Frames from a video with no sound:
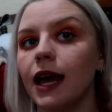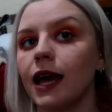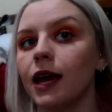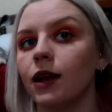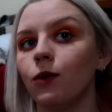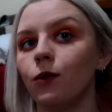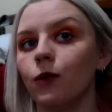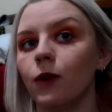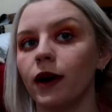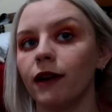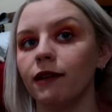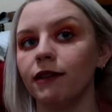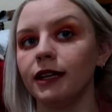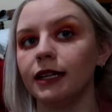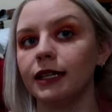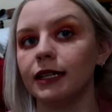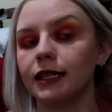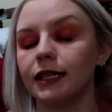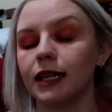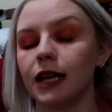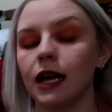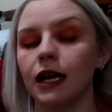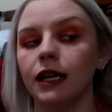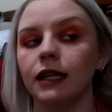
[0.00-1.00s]
and one of his
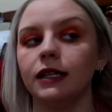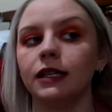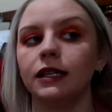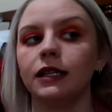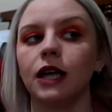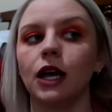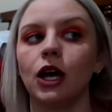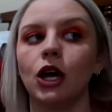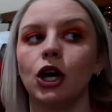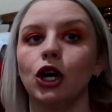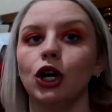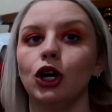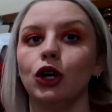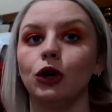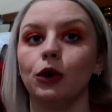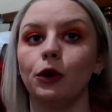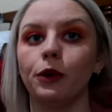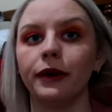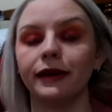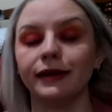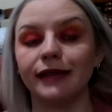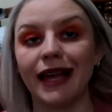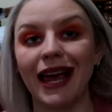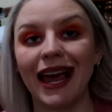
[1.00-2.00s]
sons who is